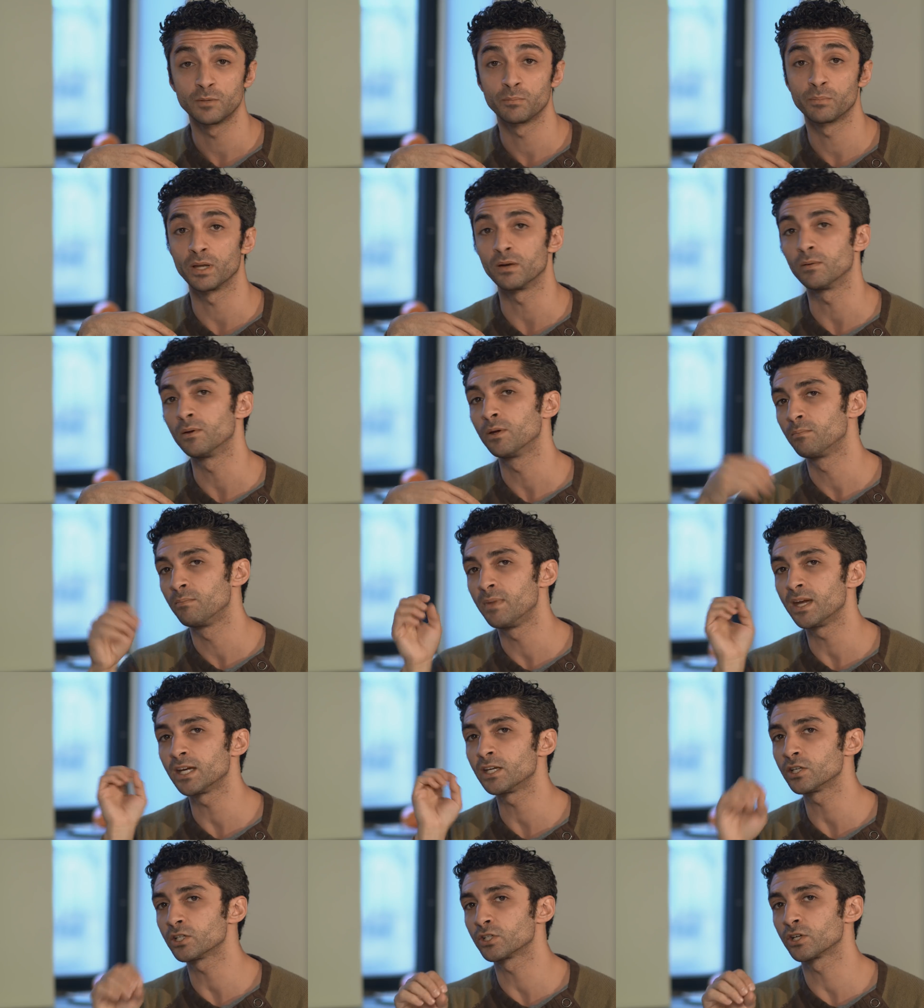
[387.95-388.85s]
but
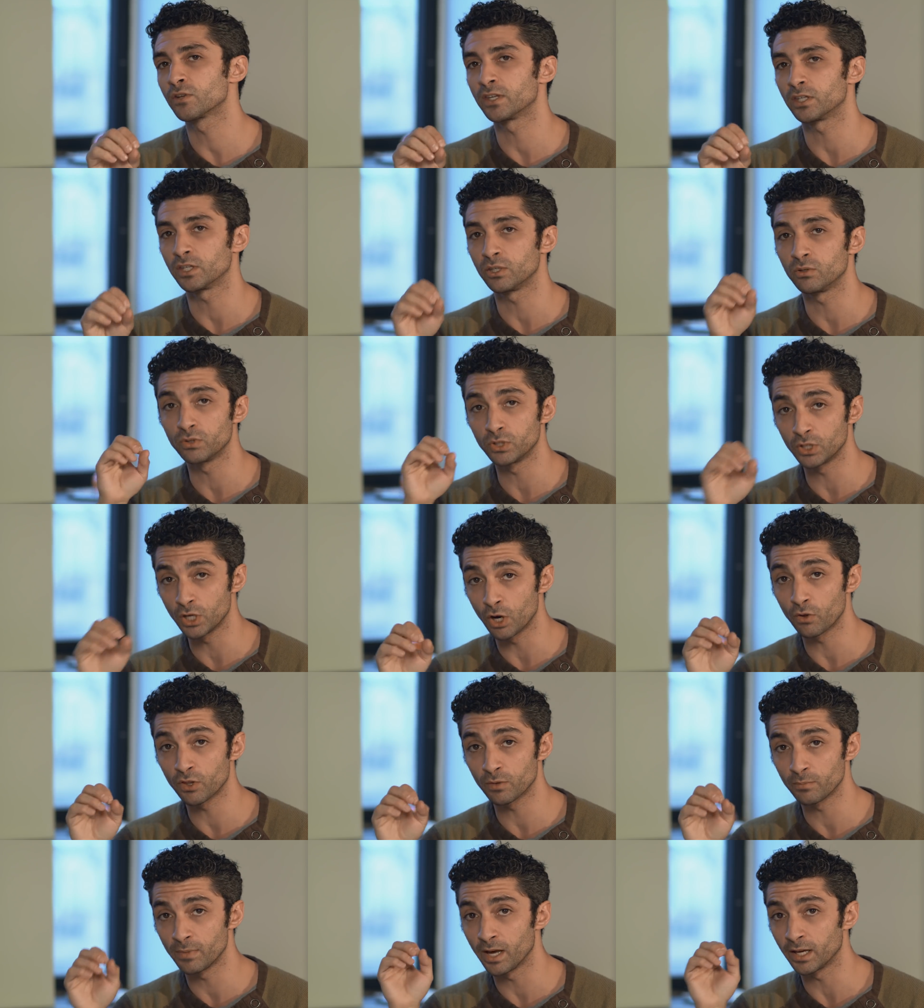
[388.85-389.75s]
making sure that you
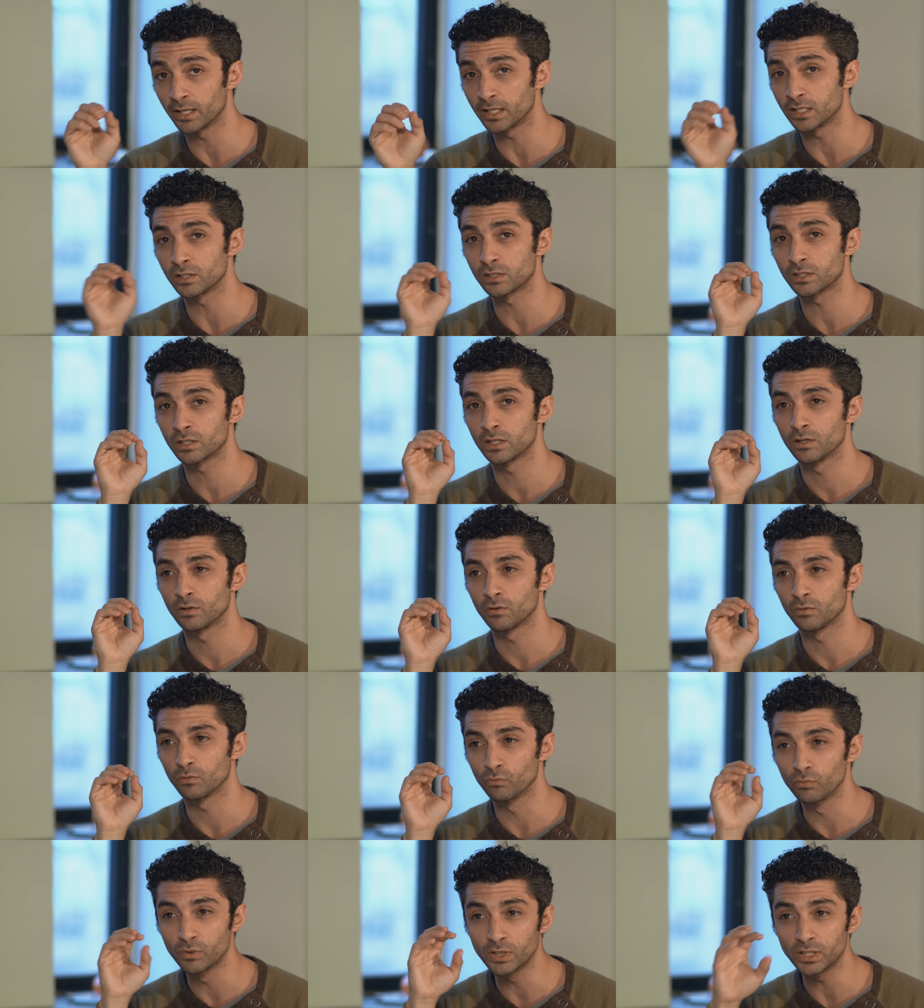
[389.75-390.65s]
know the melodies
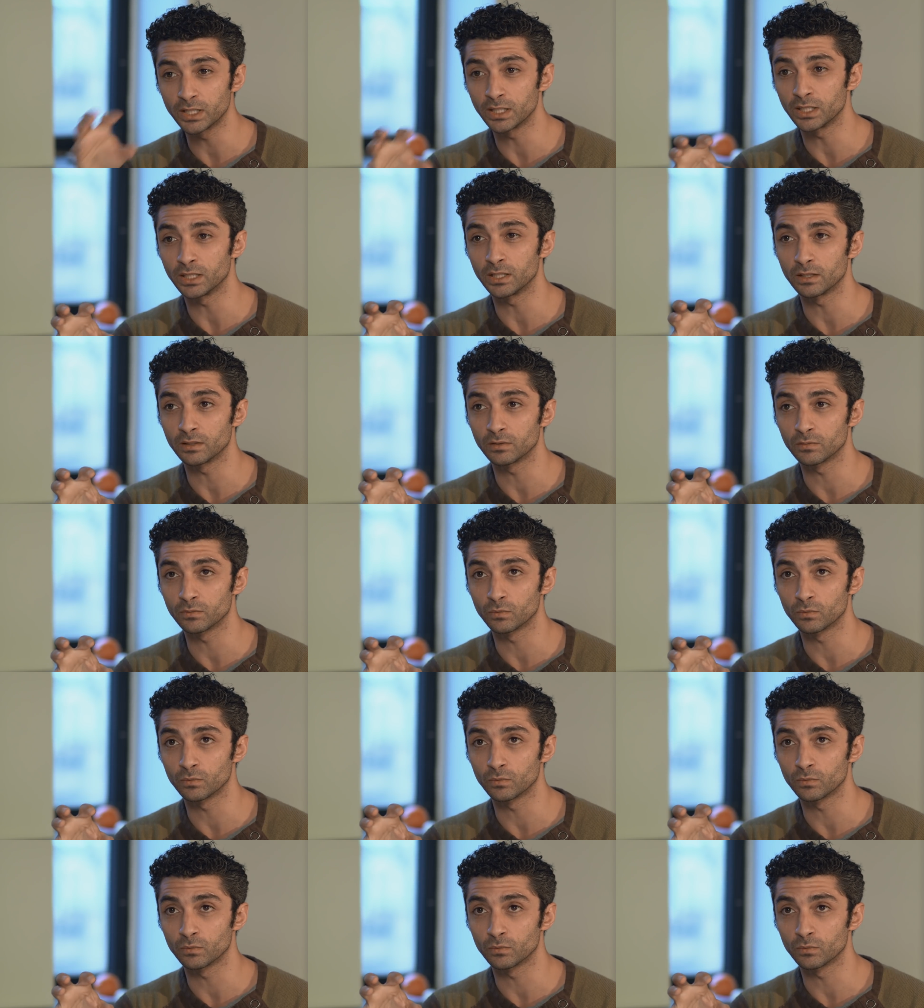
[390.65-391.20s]
really